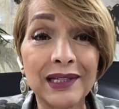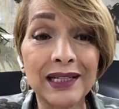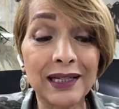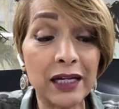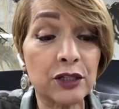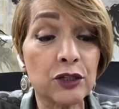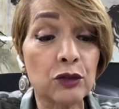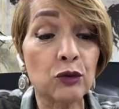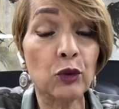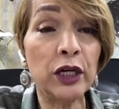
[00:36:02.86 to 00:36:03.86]
Let's
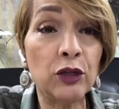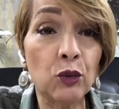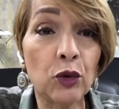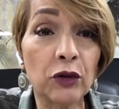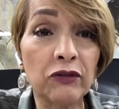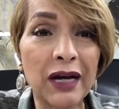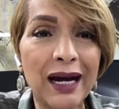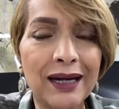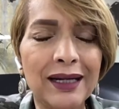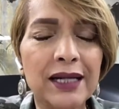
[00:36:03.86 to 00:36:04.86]
read the Word of
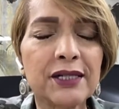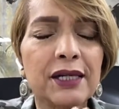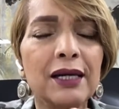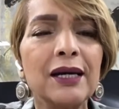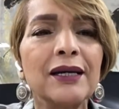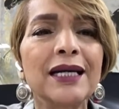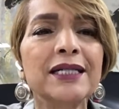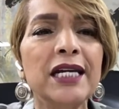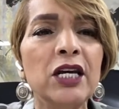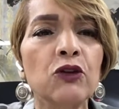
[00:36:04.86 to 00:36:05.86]
God. Let's let's
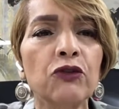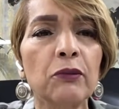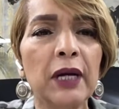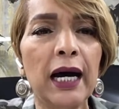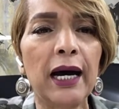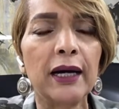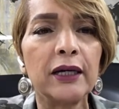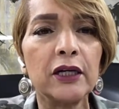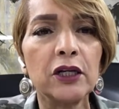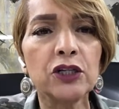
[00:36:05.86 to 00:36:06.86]
hear from God
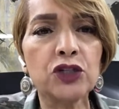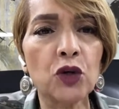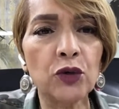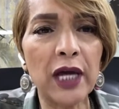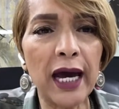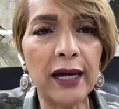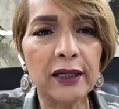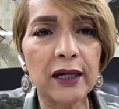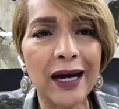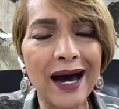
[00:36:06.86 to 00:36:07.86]
so that
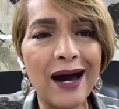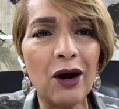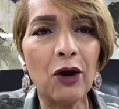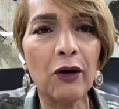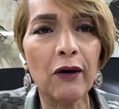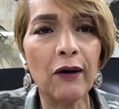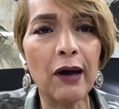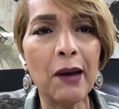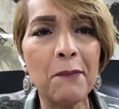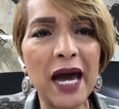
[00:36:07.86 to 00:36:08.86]
our
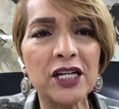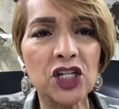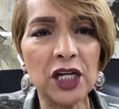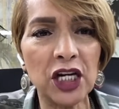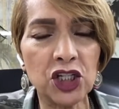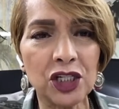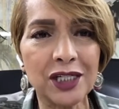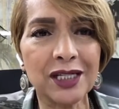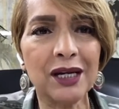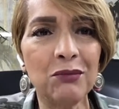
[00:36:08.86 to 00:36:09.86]
imaginations
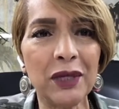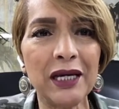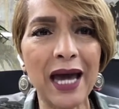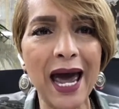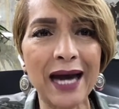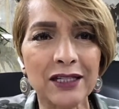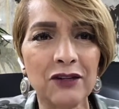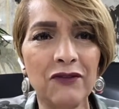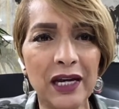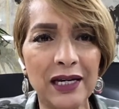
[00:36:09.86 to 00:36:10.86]
can be
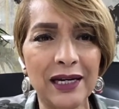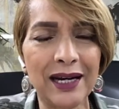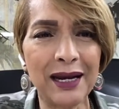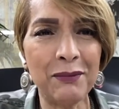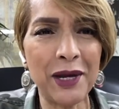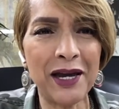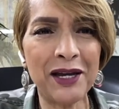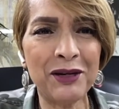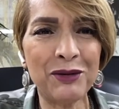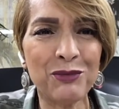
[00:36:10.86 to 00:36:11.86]
activated.
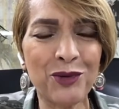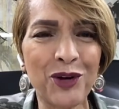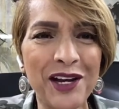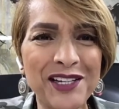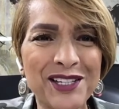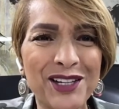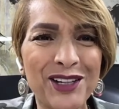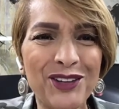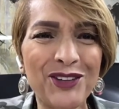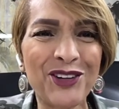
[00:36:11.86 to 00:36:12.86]
Amen. Praise the
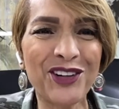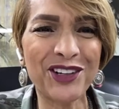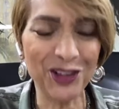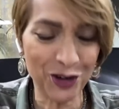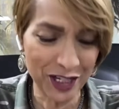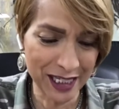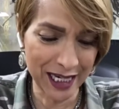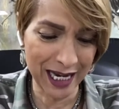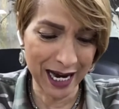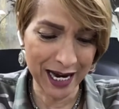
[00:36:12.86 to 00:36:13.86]
Lord. Glory to
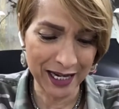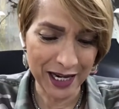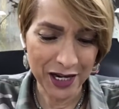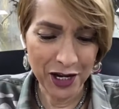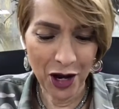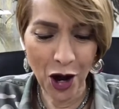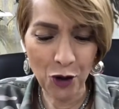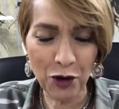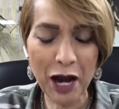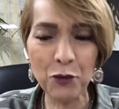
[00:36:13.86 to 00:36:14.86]
God. All
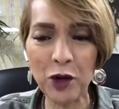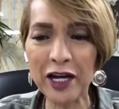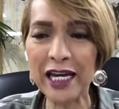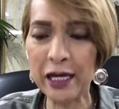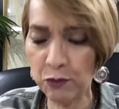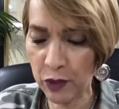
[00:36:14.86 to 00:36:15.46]
right. Well, it